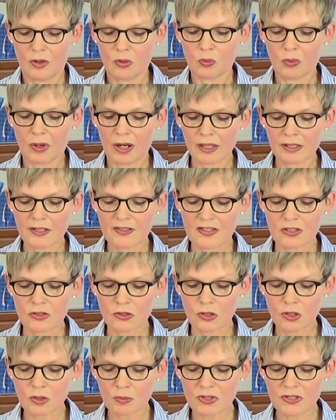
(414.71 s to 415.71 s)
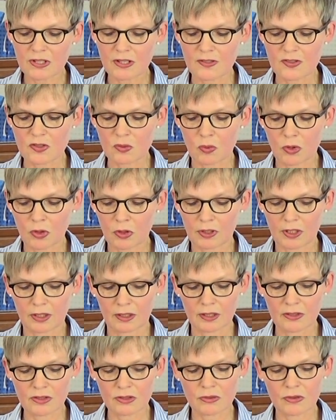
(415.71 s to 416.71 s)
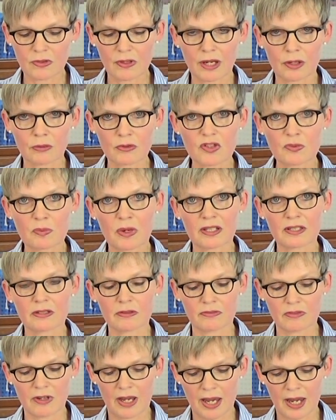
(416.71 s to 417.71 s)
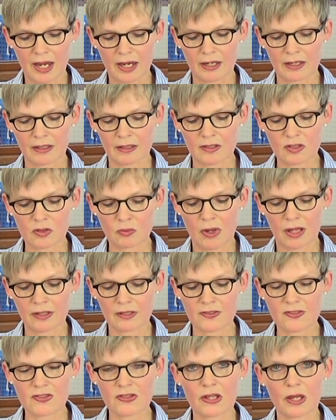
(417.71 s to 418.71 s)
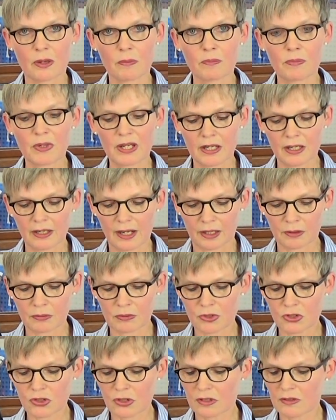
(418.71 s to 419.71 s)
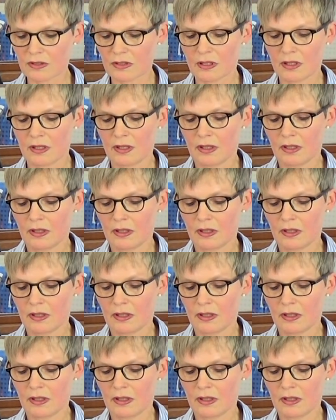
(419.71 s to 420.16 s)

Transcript: while as interpreters working into their respective A as well as their B languages,